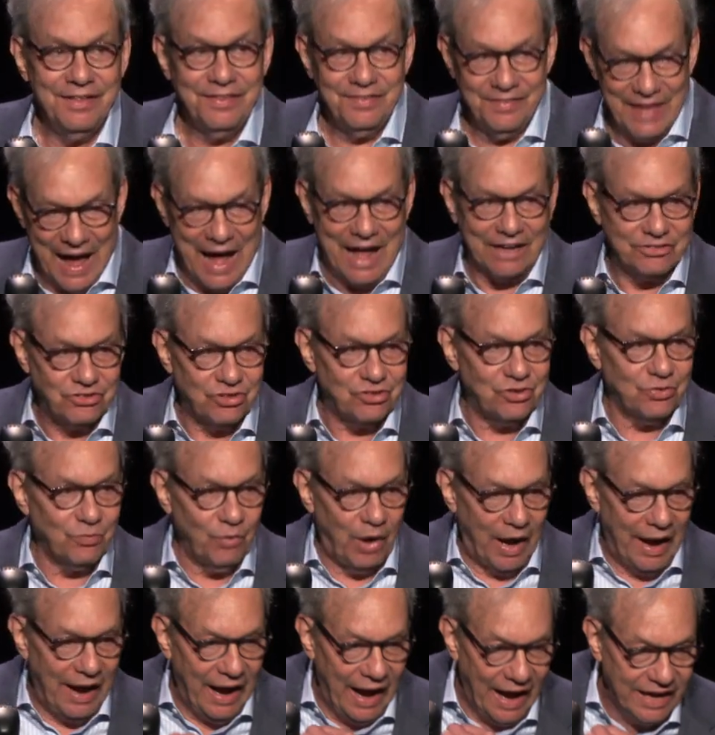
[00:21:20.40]
That's
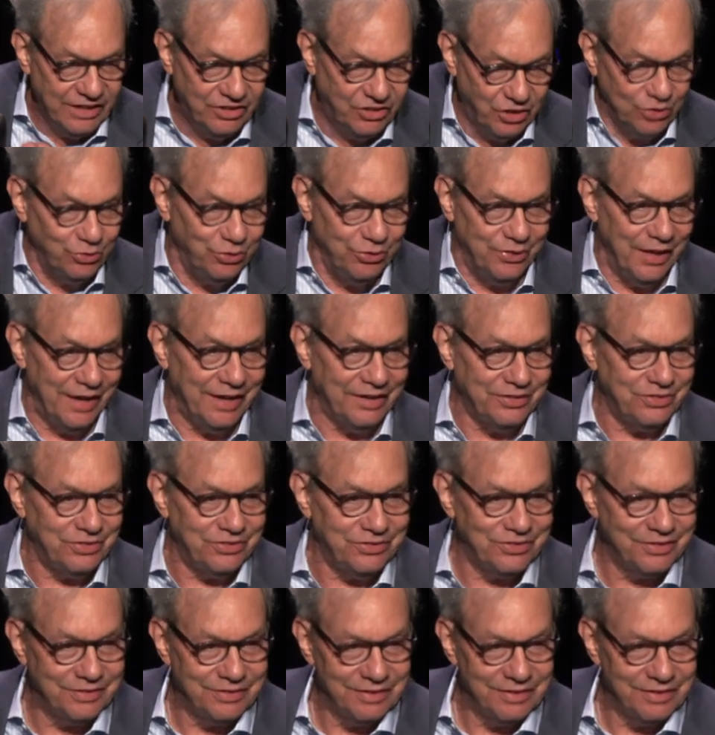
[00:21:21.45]
why I do this.